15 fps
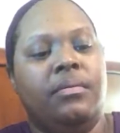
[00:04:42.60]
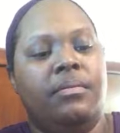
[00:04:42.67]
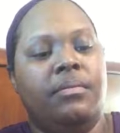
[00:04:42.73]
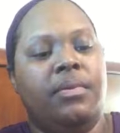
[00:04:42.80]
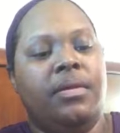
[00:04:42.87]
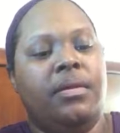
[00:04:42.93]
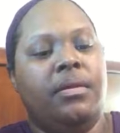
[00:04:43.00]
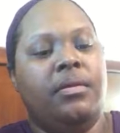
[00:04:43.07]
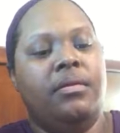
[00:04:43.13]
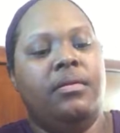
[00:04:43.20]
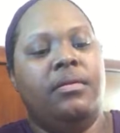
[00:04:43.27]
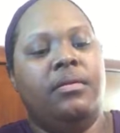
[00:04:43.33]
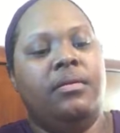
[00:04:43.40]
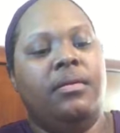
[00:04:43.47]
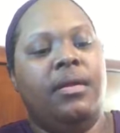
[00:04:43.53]
But
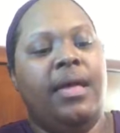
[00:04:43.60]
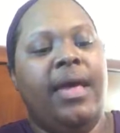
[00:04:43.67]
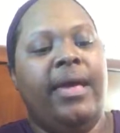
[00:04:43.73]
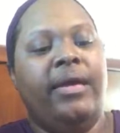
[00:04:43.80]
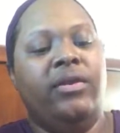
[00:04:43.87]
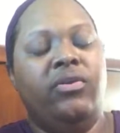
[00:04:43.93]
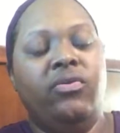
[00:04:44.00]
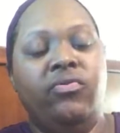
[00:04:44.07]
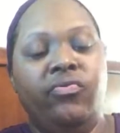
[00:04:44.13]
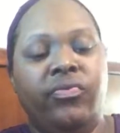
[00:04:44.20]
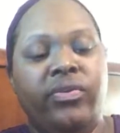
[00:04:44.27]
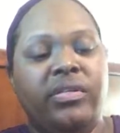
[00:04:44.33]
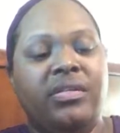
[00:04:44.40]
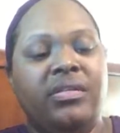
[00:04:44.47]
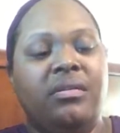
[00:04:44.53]
I can do
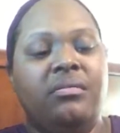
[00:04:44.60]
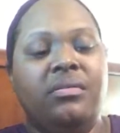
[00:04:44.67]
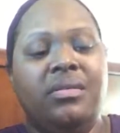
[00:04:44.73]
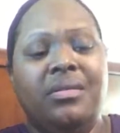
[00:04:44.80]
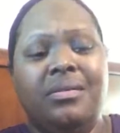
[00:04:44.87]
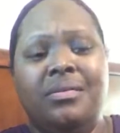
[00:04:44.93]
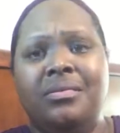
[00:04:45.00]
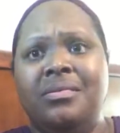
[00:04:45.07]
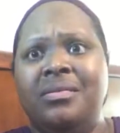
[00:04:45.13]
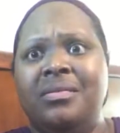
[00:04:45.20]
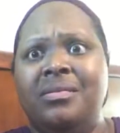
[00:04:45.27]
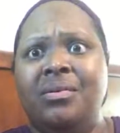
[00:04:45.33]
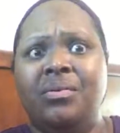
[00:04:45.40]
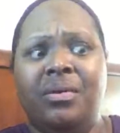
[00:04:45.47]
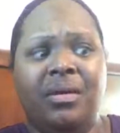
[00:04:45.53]
French toast because you
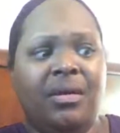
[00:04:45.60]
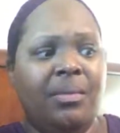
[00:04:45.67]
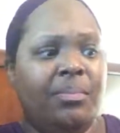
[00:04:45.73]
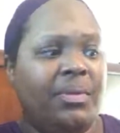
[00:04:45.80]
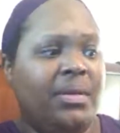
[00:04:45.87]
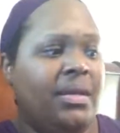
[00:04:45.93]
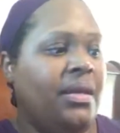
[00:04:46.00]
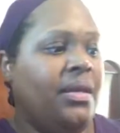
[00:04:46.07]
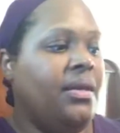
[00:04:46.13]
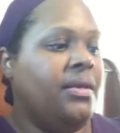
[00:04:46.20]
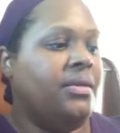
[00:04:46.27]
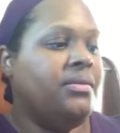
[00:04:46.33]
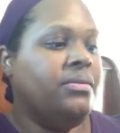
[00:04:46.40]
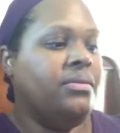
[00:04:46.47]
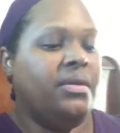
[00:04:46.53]
soak it up in
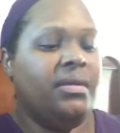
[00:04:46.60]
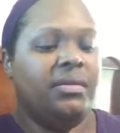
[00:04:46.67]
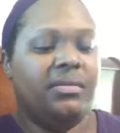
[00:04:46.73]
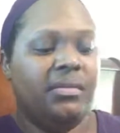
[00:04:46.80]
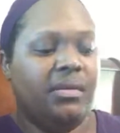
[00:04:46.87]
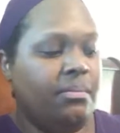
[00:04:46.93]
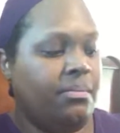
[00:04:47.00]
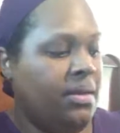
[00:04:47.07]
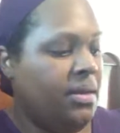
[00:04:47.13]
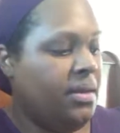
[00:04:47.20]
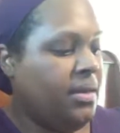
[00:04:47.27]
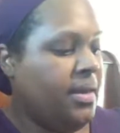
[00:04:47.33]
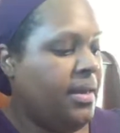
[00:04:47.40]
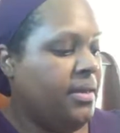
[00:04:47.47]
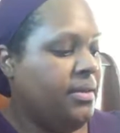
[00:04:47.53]
eggs, so it ends up being
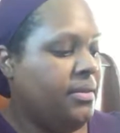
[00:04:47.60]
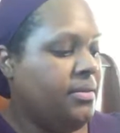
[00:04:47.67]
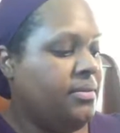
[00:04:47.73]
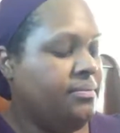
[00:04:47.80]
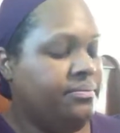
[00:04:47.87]
like a,